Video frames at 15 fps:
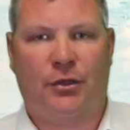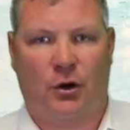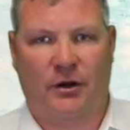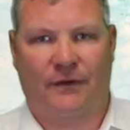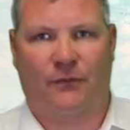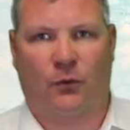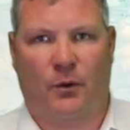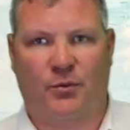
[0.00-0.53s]

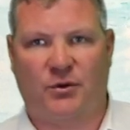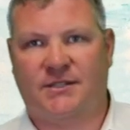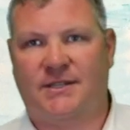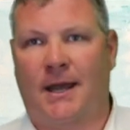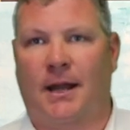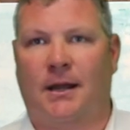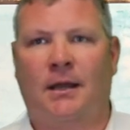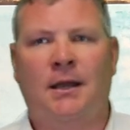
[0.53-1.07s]

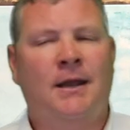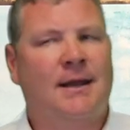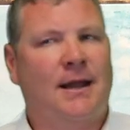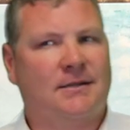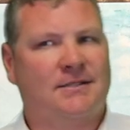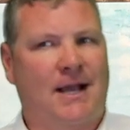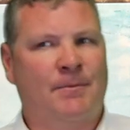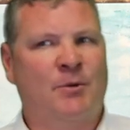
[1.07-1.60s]
34%.
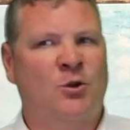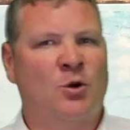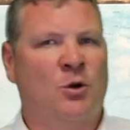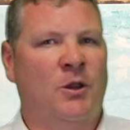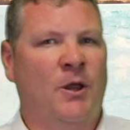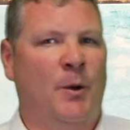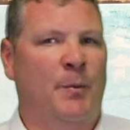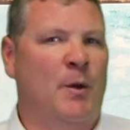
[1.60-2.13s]
Now, time to do
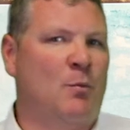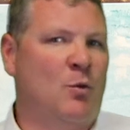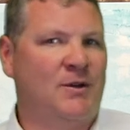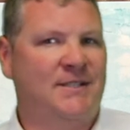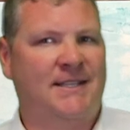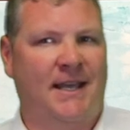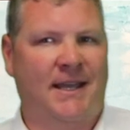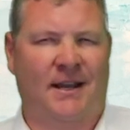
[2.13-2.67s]
a little bit
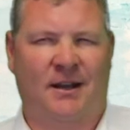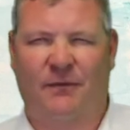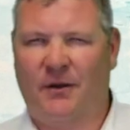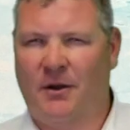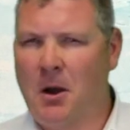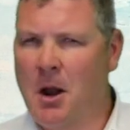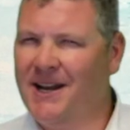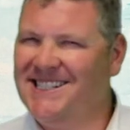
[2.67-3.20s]
more digging to
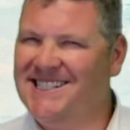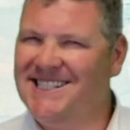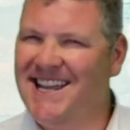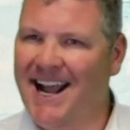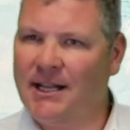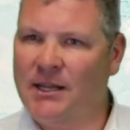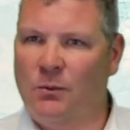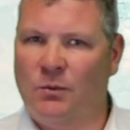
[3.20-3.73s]
figure out
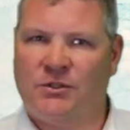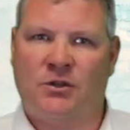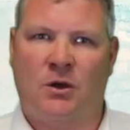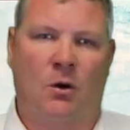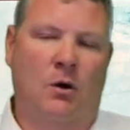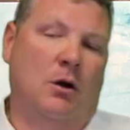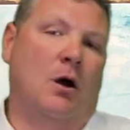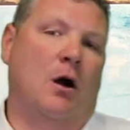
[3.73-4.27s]
exactly what's
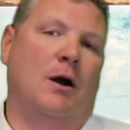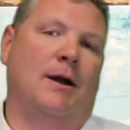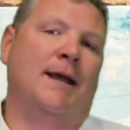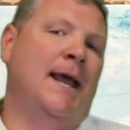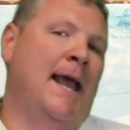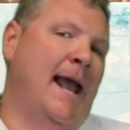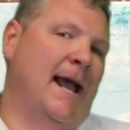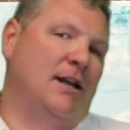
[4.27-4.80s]
going on.
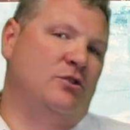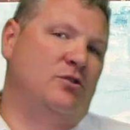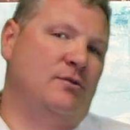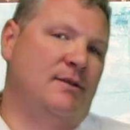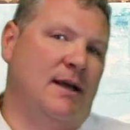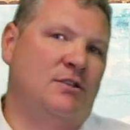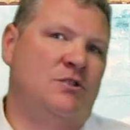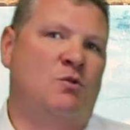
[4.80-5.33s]
And in
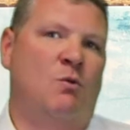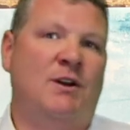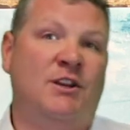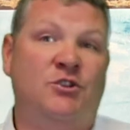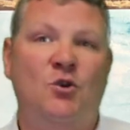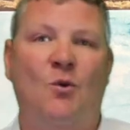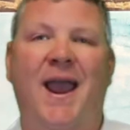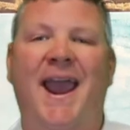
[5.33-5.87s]

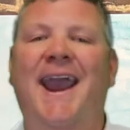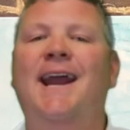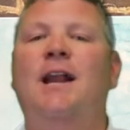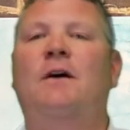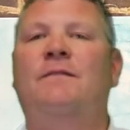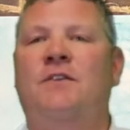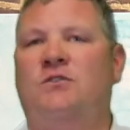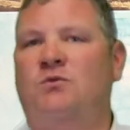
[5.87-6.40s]
2022, eight
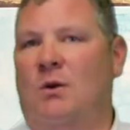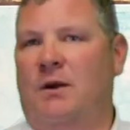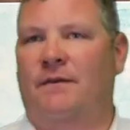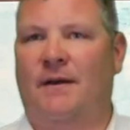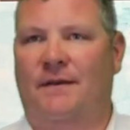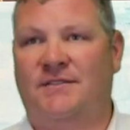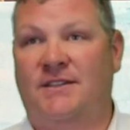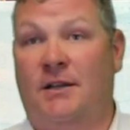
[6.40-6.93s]
of the
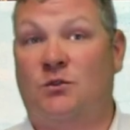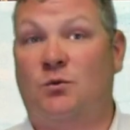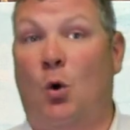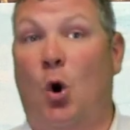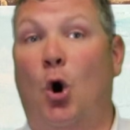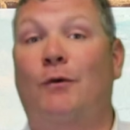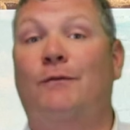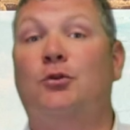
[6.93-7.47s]
25 sales
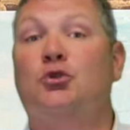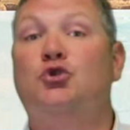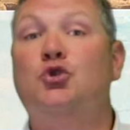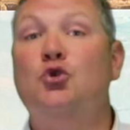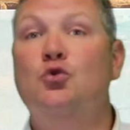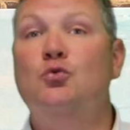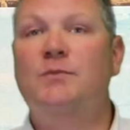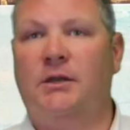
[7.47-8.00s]
were over
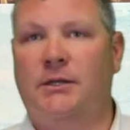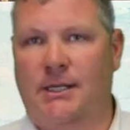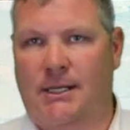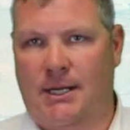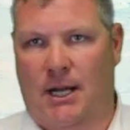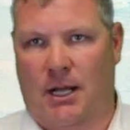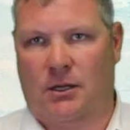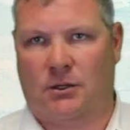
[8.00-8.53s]
$2
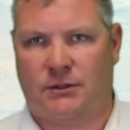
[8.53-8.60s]
million.